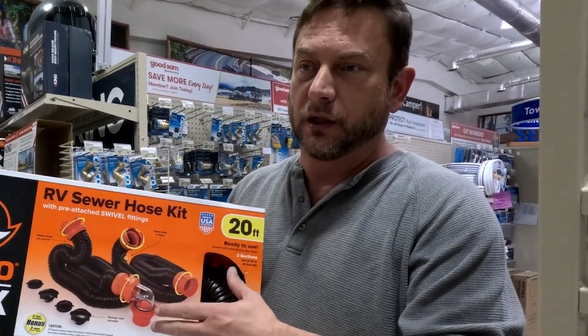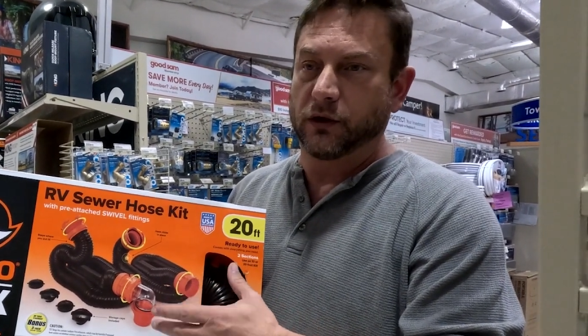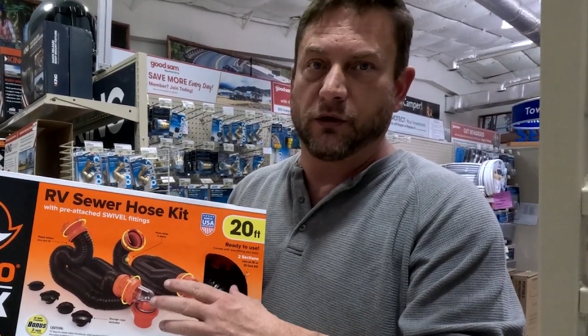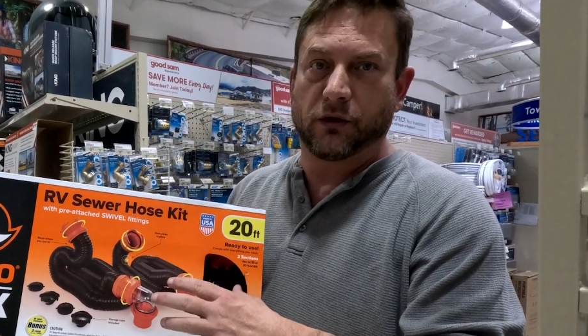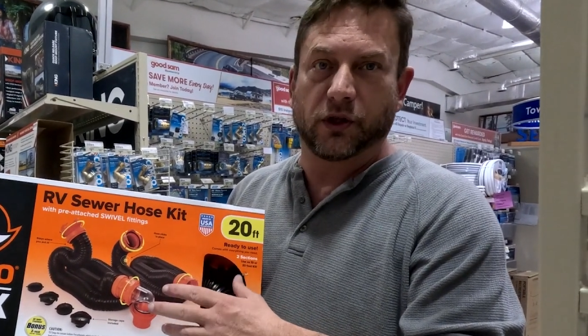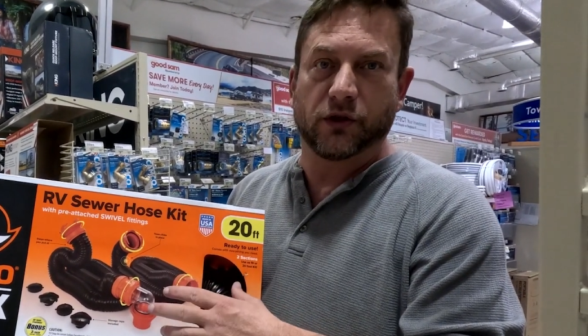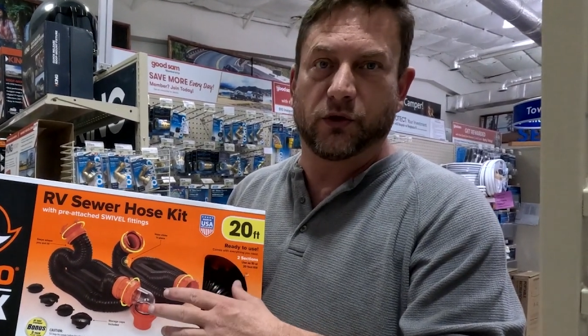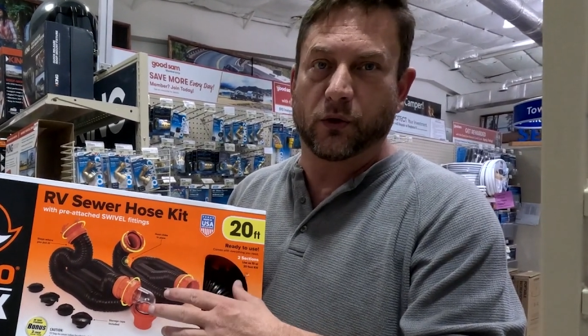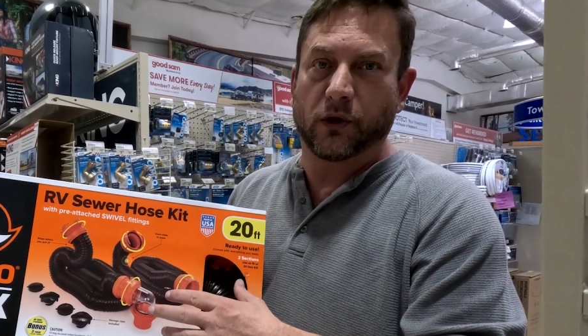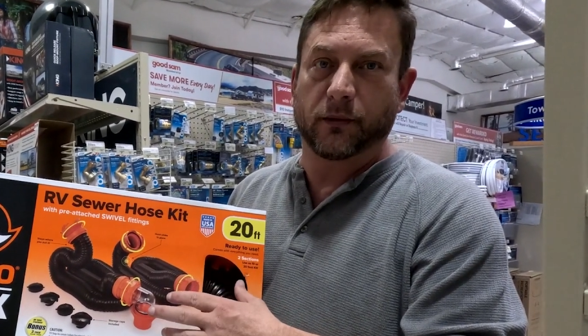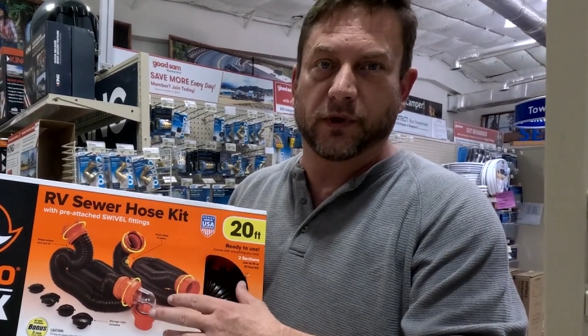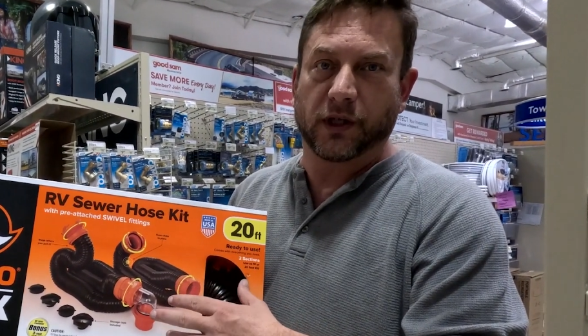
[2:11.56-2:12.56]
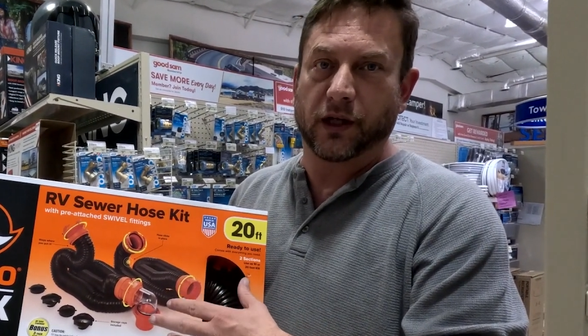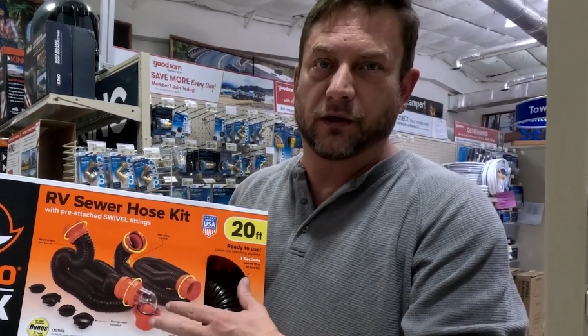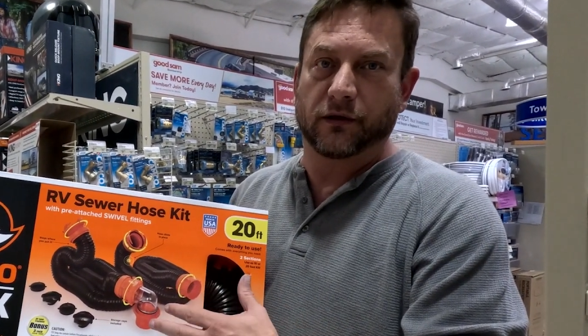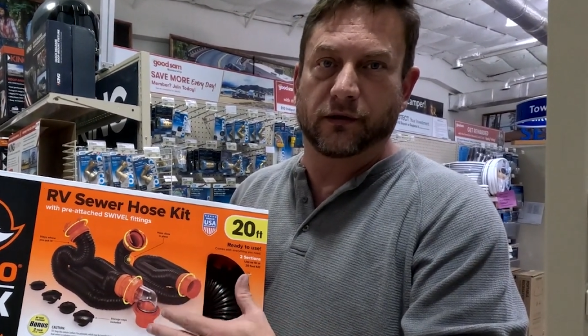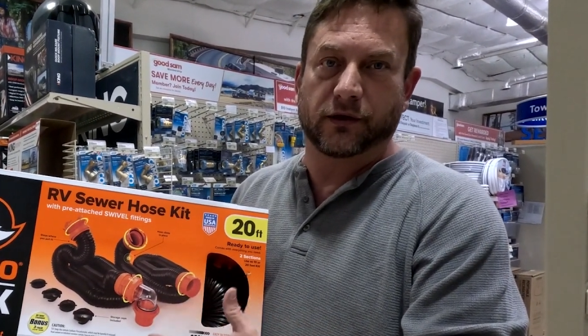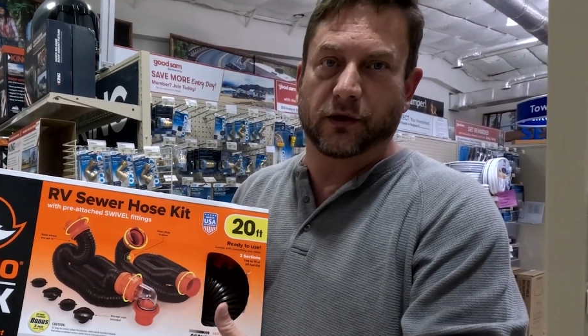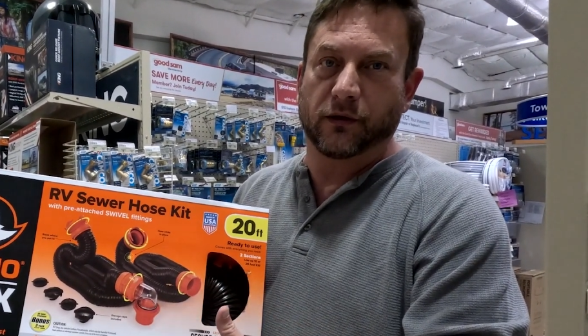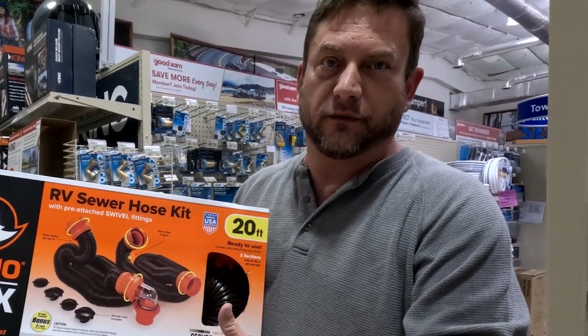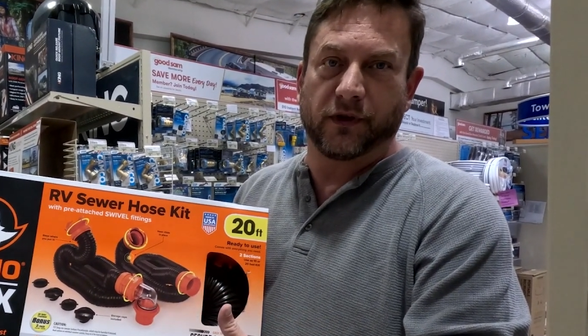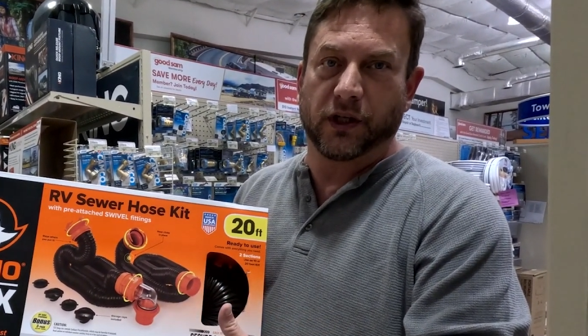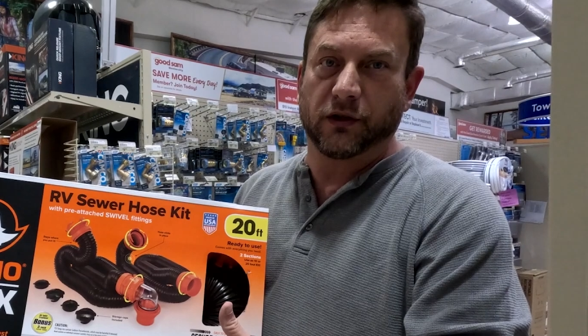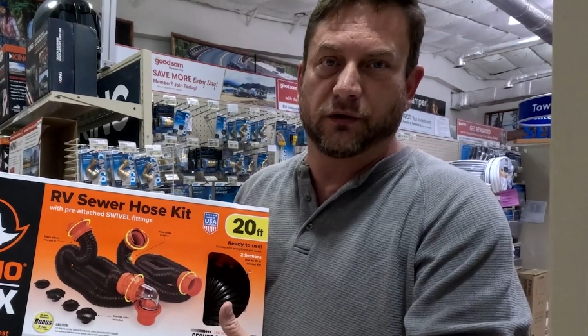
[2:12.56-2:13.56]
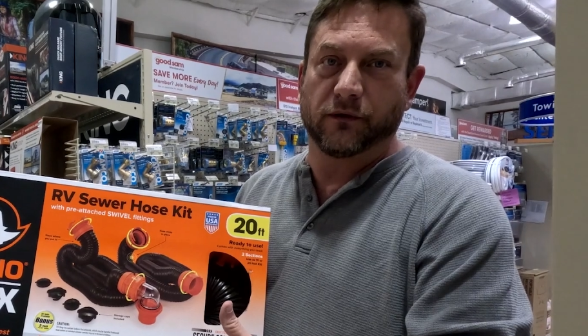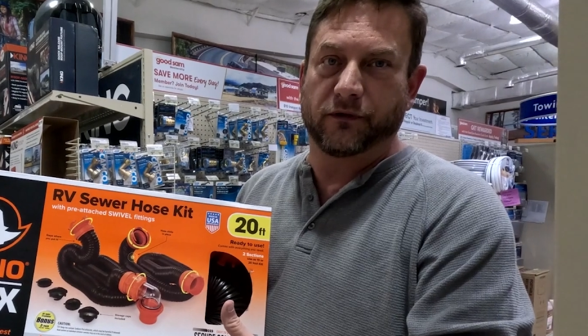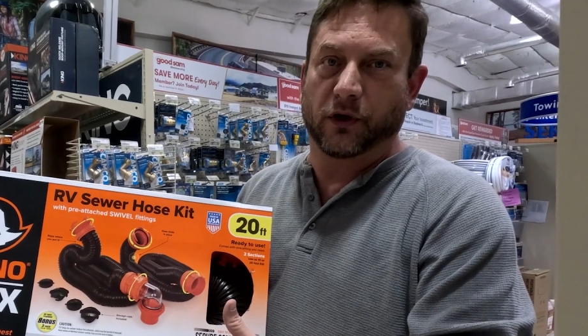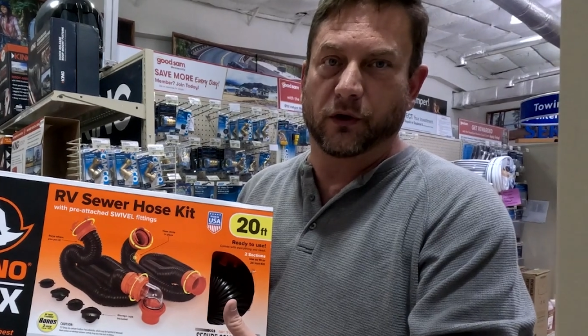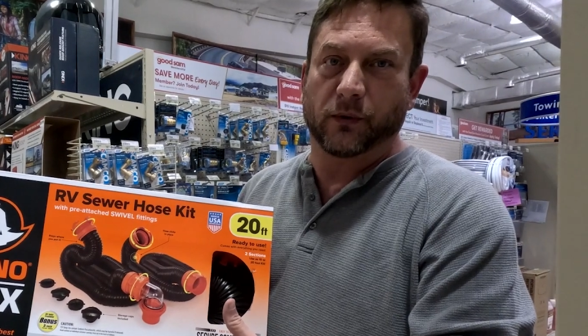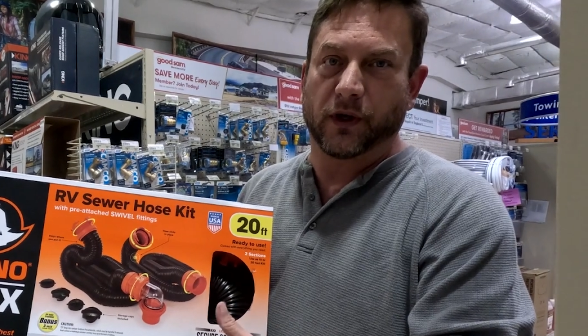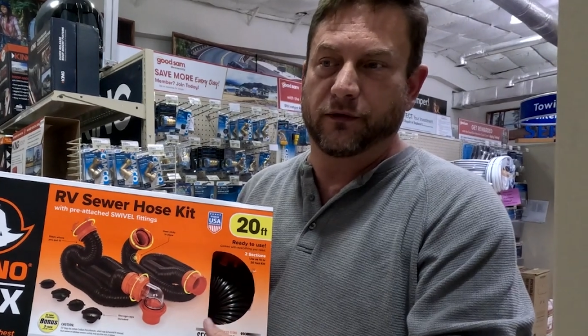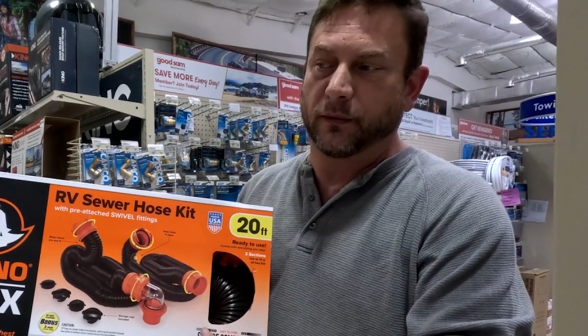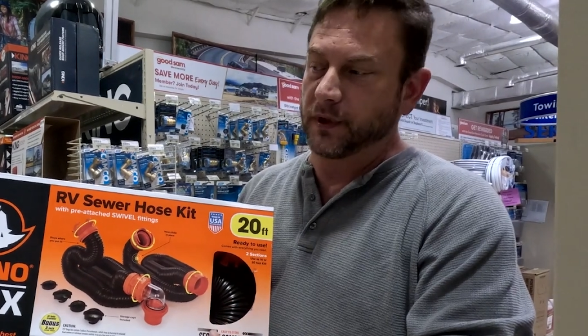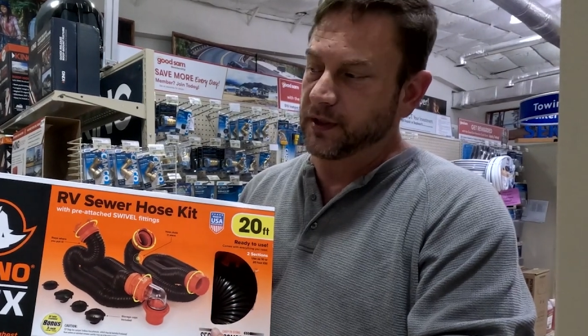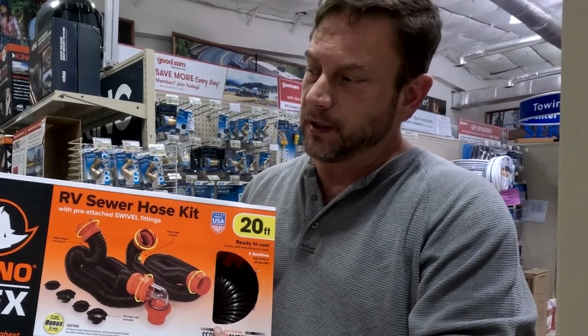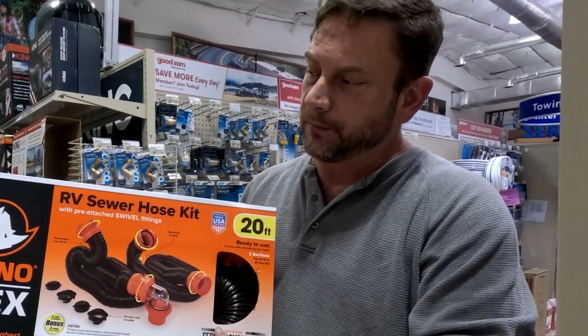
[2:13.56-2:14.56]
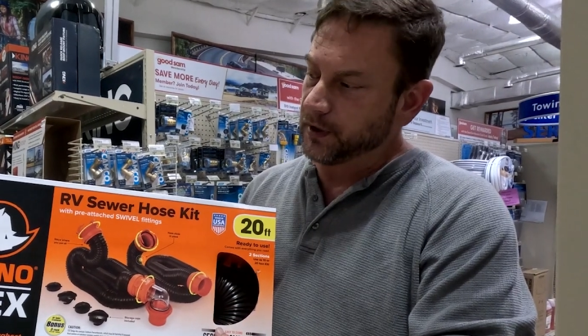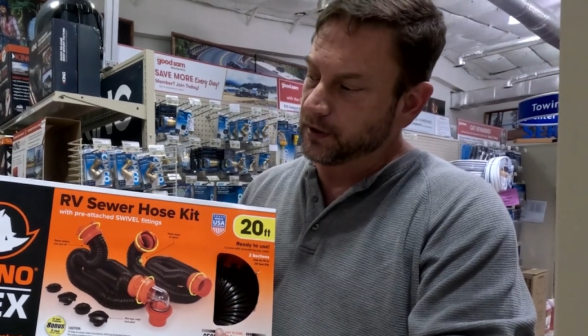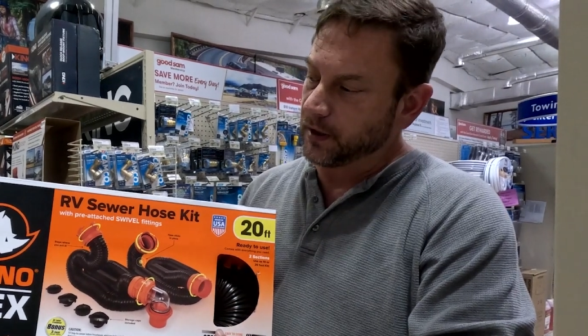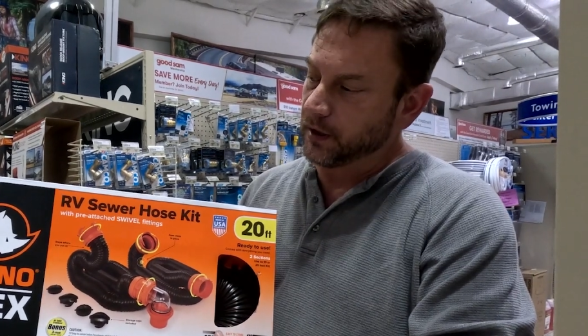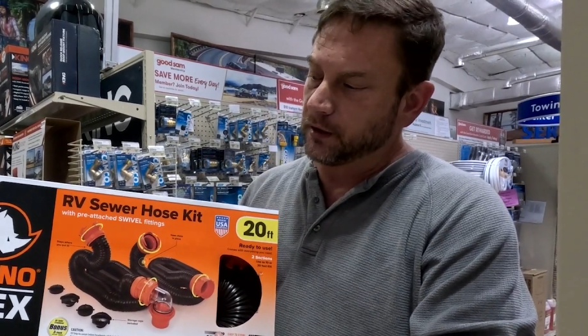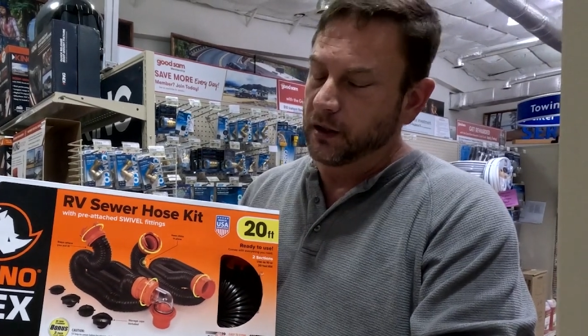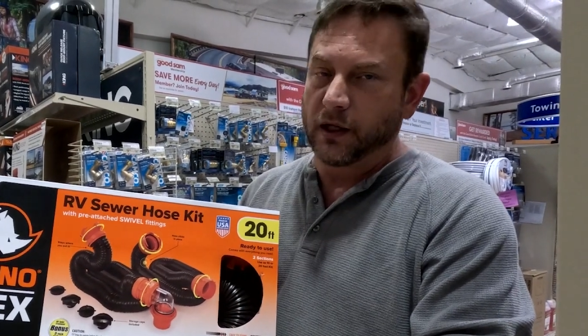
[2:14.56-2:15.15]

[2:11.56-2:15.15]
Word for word: You can join them together so if you get too far away from the septic tank.